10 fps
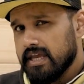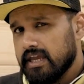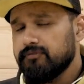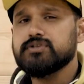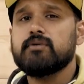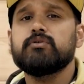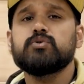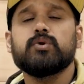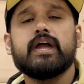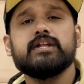if you're someone
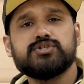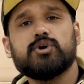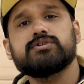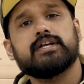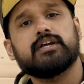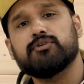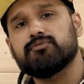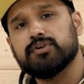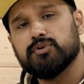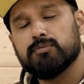who enjoys that kind of
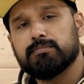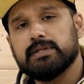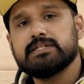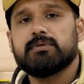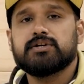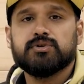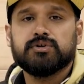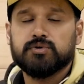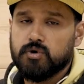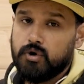video, please make sure
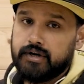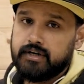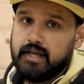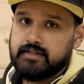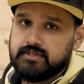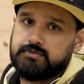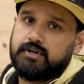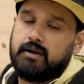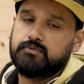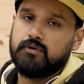you go ahead and
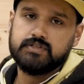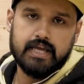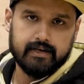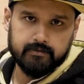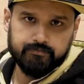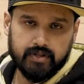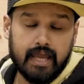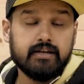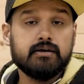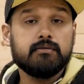subscribe to our channel
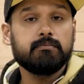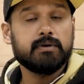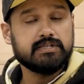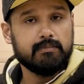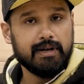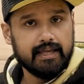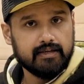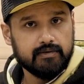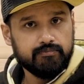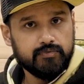and press the bell
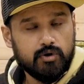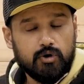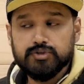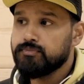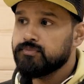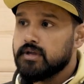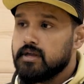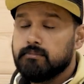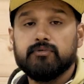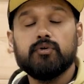icon. Also,
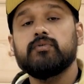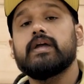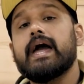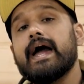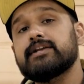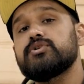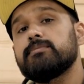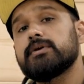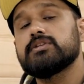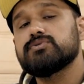before we actually
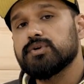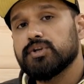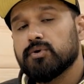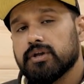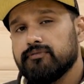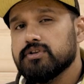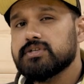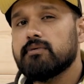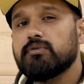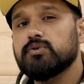begin this video, if you're
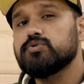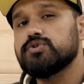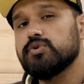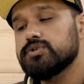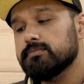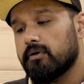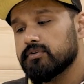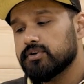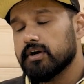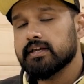someone who's using
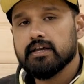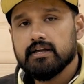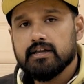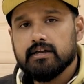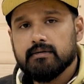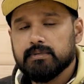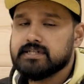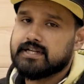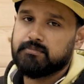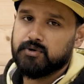Powertronic,
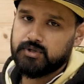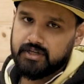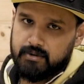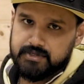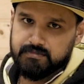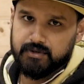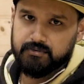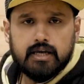please let me know in the comments below.